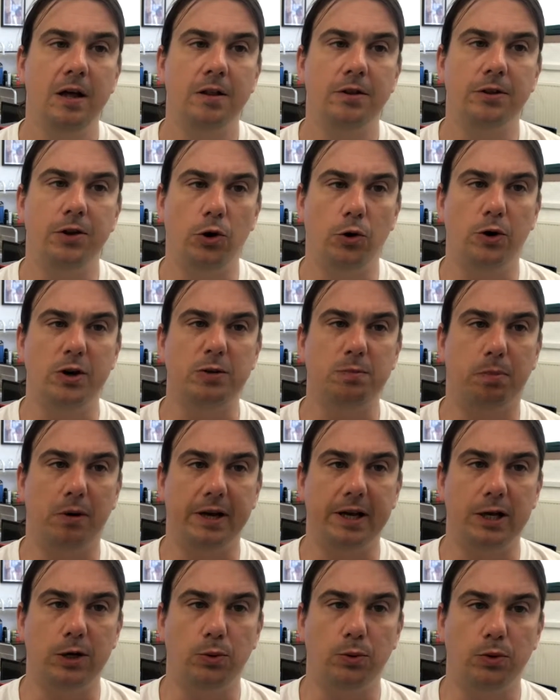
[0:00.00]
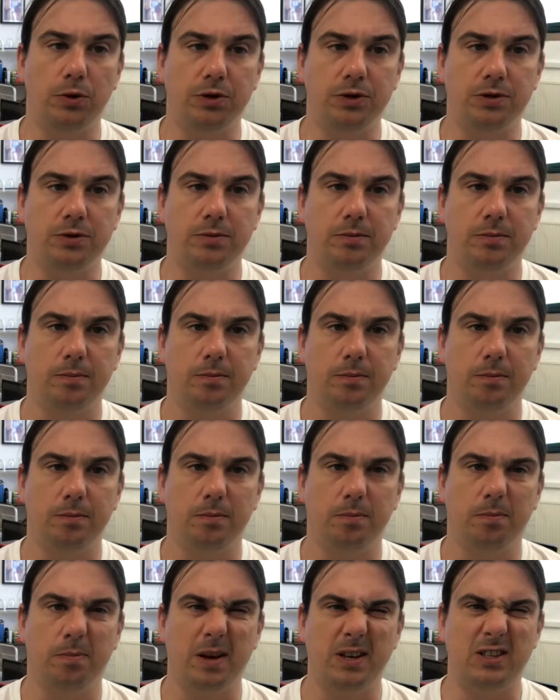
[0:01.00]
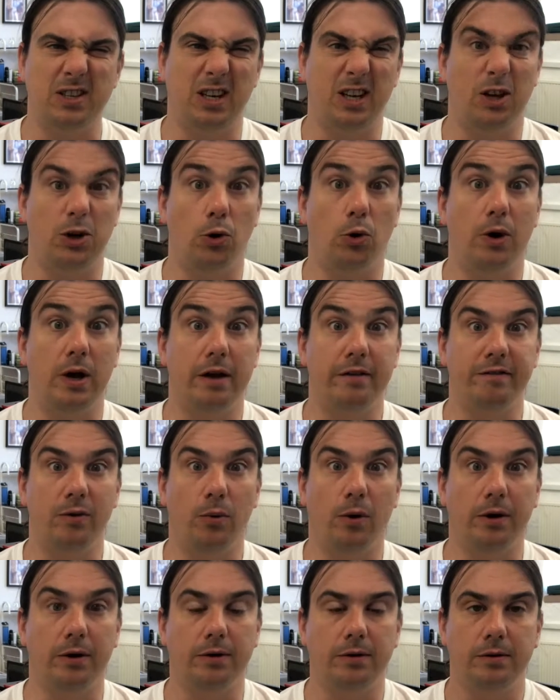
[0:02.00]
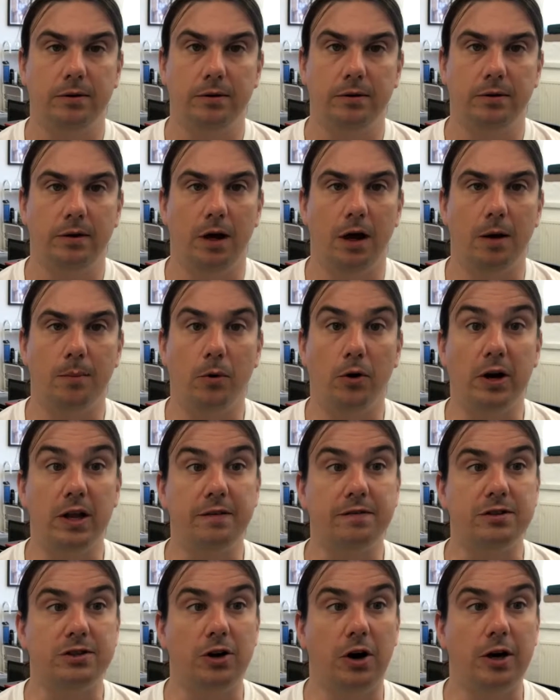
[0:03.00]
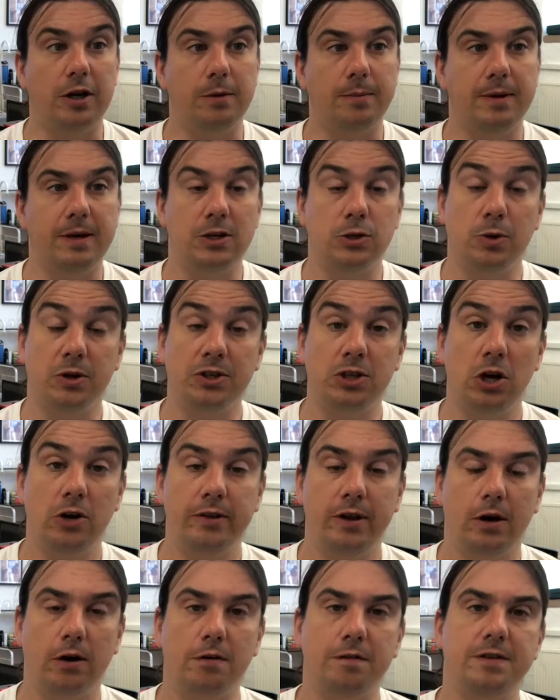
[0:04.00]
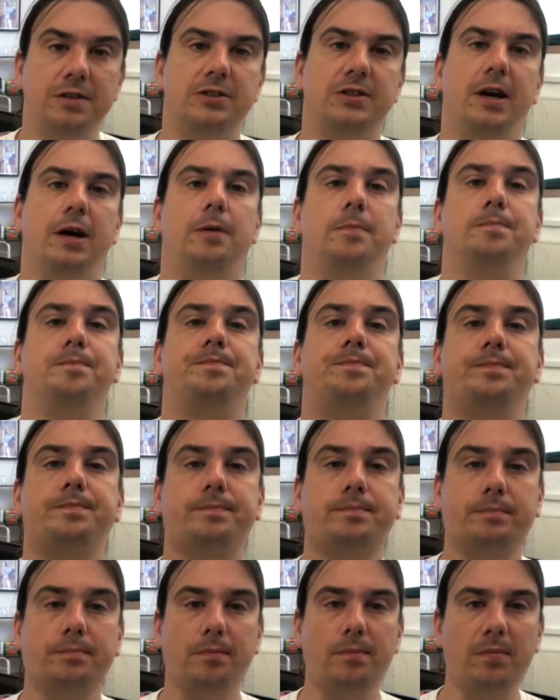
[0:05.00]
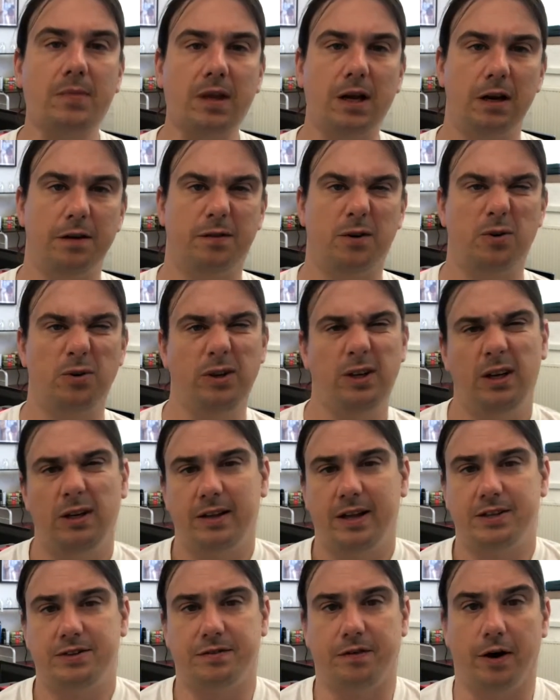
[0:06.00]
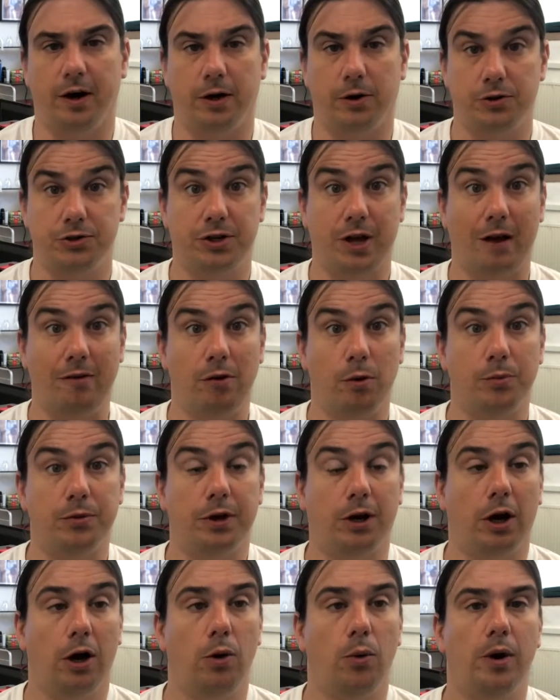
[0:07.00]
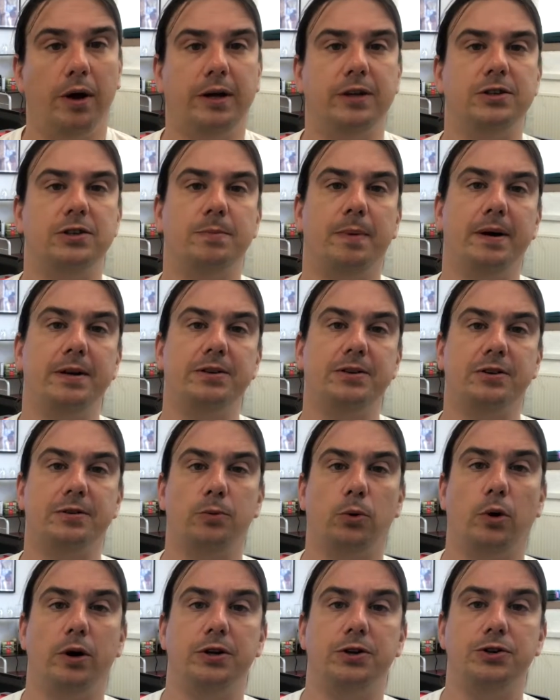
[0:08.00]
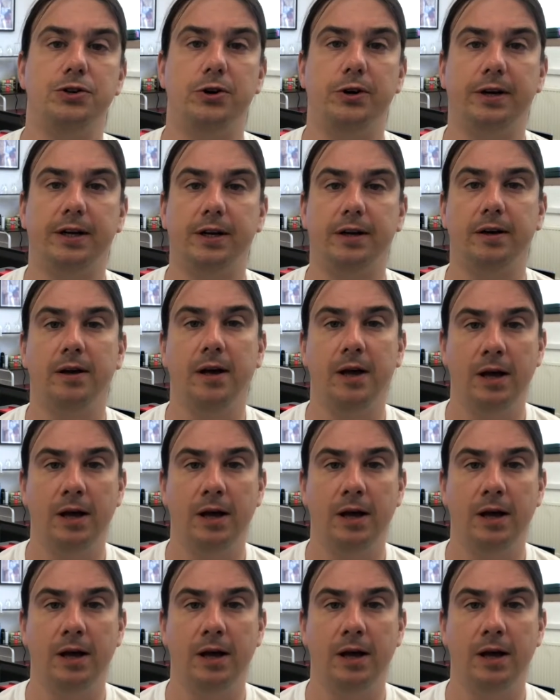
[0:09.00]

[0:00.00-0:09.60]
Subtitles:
the noise bleed would basically annoy everyone on either side of me. So I turned that office down. And I thought, that's fine, I'll just carry on with the co-working space because I'm quite enjoying it.